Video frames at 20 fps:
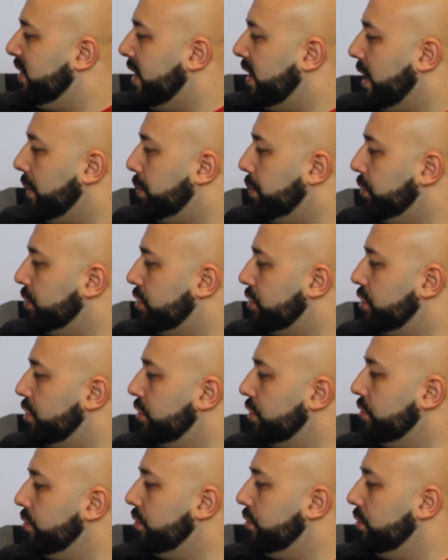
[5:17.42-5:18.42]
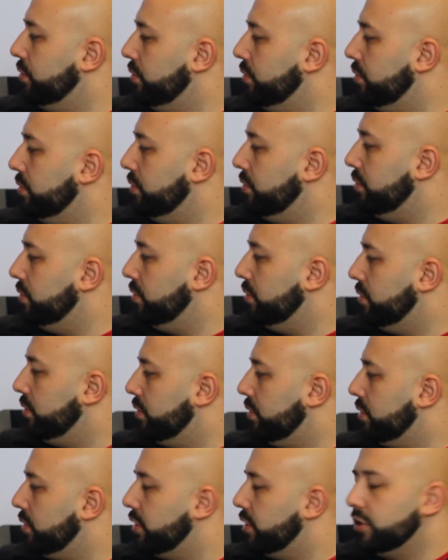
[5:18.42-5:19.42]
Output 2
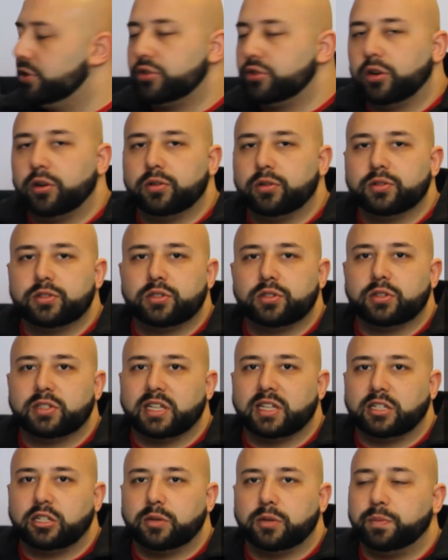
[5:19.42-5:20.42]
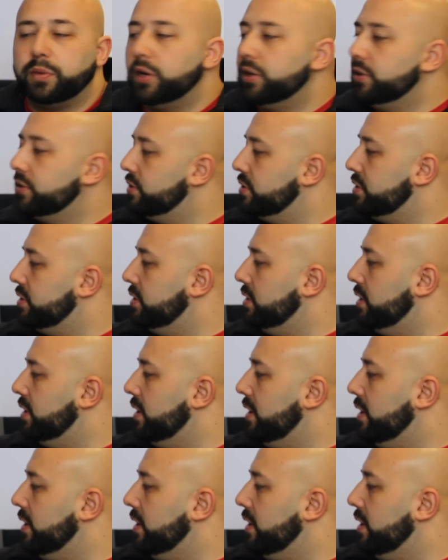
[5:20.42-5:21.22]
controls your set-top box,